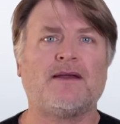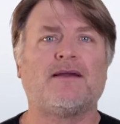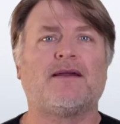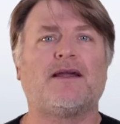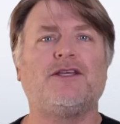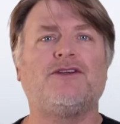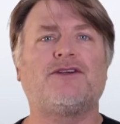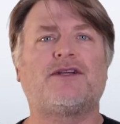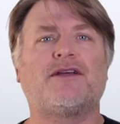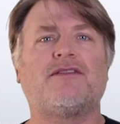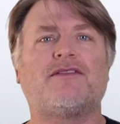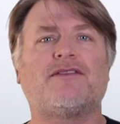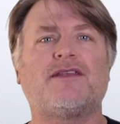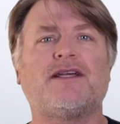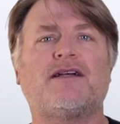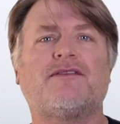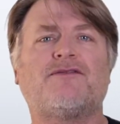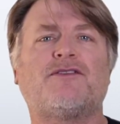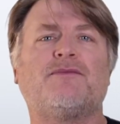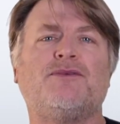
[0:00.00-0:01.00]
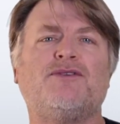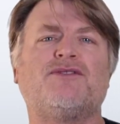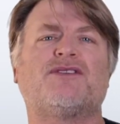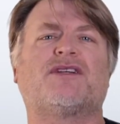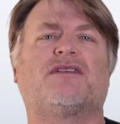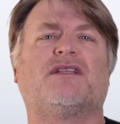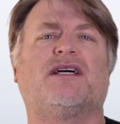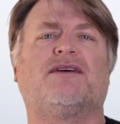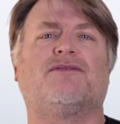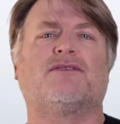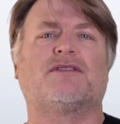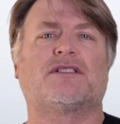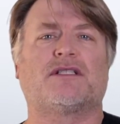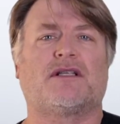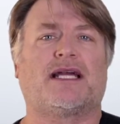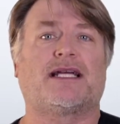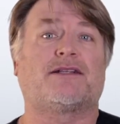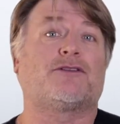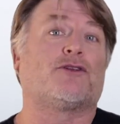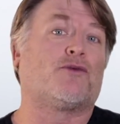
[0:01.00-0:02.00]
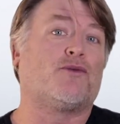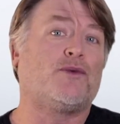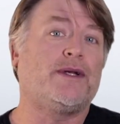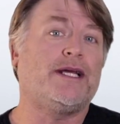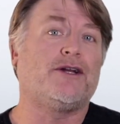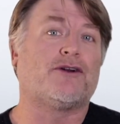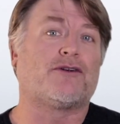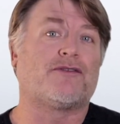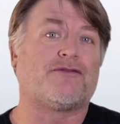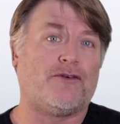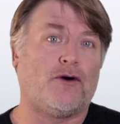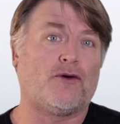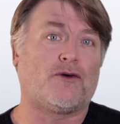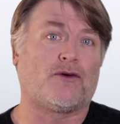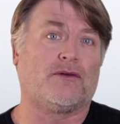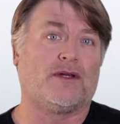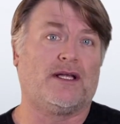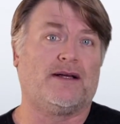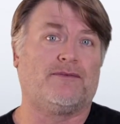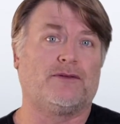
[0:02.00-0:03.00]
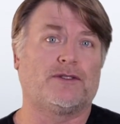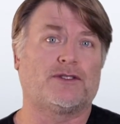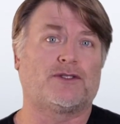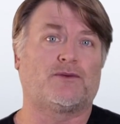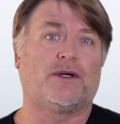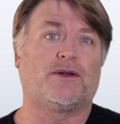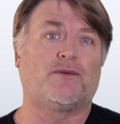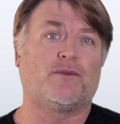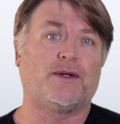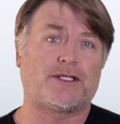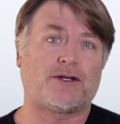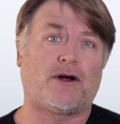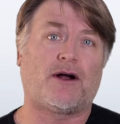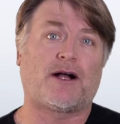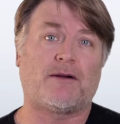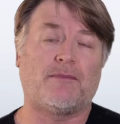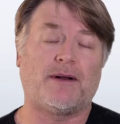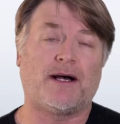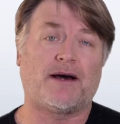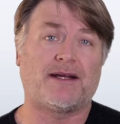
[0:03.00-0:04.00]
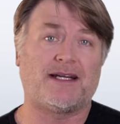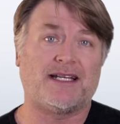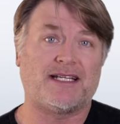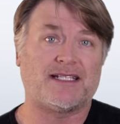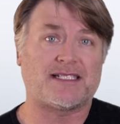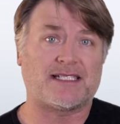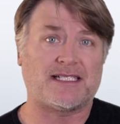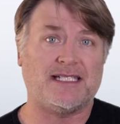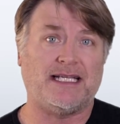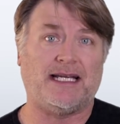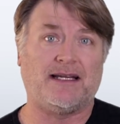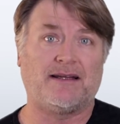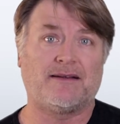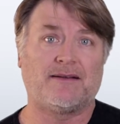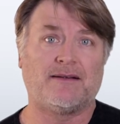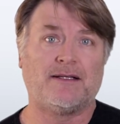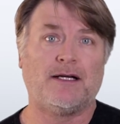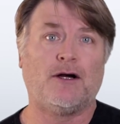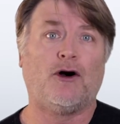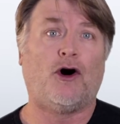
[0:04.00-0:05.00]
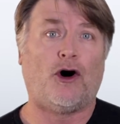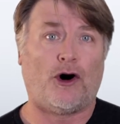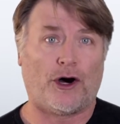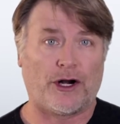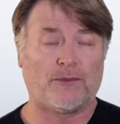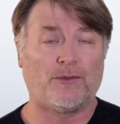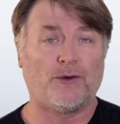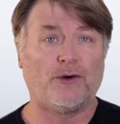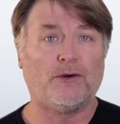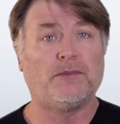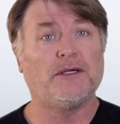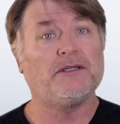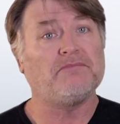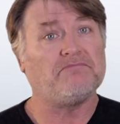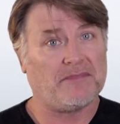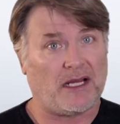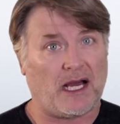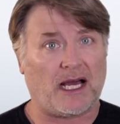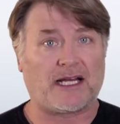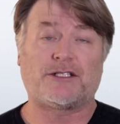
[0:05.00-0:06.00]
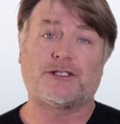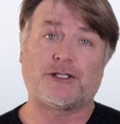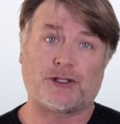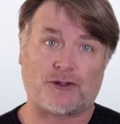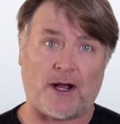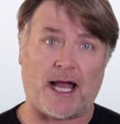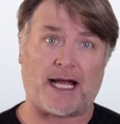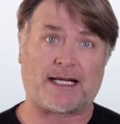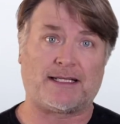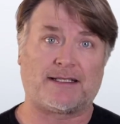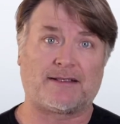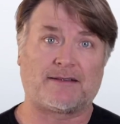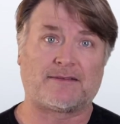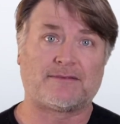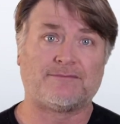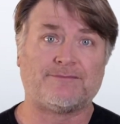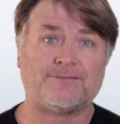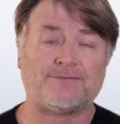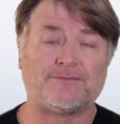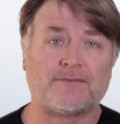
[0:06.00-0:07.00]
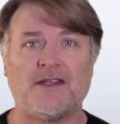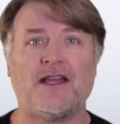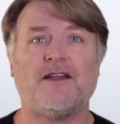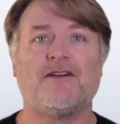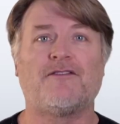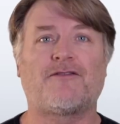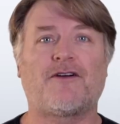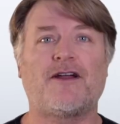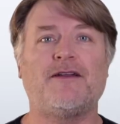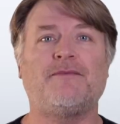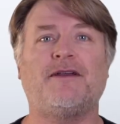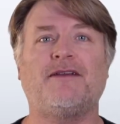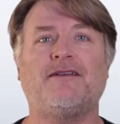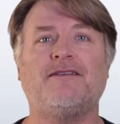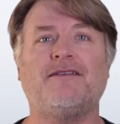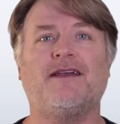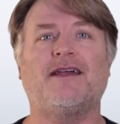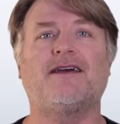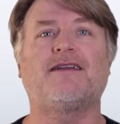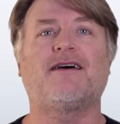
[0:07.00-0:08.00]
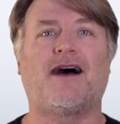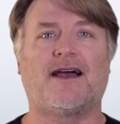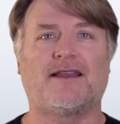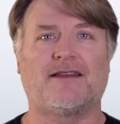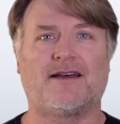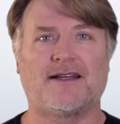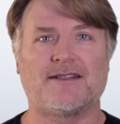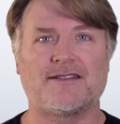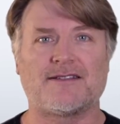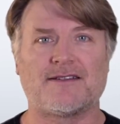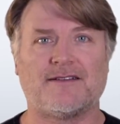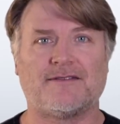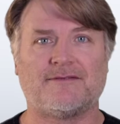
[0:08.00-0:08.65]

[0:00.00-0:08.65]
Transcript: Now, you can think of the music levels like the reader vocal levels when we talk about it in a scene. Audible, but not distracting. Framing and eye lines.